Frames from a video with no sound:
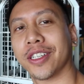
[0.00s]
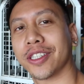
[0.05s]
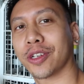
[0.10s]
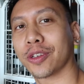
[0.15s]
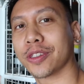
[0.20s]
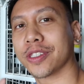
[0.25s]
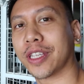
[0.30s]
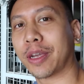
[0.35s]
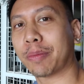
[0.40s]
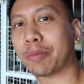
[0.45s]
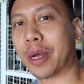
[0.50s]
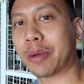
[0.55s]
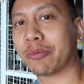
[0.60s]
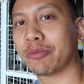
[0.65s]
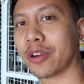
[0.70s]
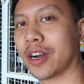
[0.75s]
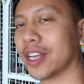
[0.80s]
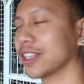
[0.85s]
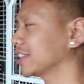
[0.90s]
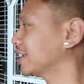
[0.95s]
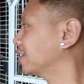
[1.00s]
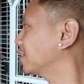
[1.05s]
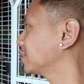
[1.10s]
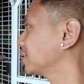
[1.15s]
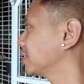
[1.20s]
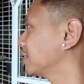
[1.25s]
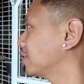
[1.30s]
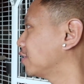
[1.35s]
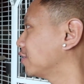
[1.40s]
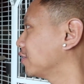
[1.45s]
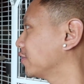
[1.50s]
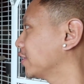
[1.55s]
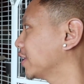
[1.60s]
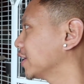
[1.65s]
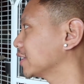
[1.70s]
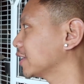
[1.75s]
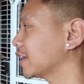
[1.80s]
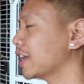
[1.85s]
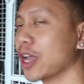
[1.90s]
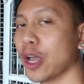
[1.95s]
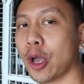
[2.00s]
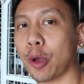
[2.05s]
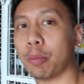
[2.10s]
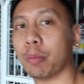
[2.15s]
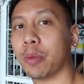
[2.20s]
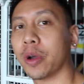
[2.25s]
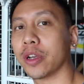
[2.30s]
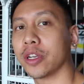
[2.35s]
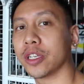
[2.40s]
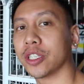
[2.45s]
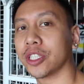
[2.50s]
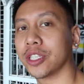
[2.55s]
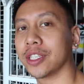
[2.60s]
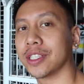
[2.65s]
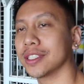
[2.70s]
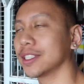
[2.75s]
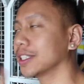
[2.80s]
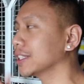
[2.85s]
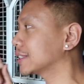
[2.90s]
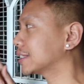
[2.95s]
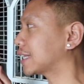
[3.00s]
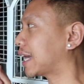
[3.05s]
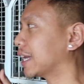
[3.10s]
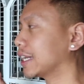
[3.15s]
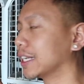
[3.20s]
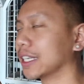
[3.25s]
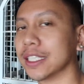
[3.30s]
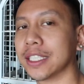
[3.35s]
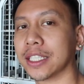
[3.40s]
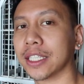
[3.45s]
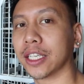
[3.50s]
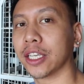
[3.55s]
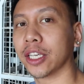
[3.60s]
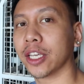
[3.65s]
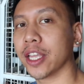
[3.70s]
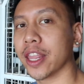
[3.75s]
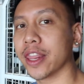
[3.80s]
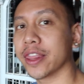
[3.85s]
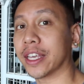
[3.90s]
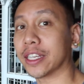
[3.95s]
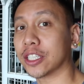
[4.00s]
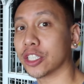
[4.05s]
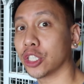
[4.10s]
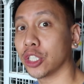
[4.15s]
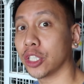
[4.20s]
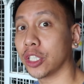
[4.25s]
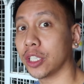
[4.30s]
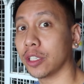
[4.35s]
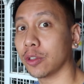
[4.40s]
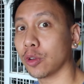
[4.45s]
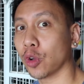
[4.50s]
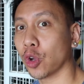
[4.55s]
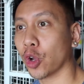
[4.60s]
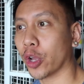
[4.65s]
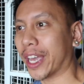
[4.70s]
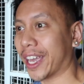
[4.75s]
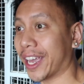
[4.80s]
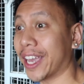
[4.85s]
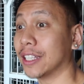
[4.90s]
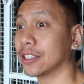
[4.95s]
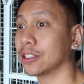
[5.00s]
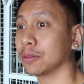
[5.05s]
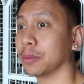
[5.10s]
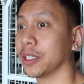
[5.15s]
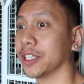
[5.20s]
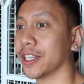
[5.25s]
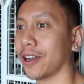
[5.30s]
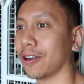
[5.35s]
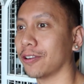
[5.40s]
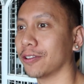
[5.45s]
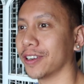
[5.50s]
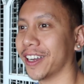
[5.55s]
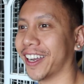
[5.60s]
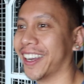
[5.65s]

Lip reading: She'll step up for Attn Ellsie and all of this. But she's decided that she hates me now.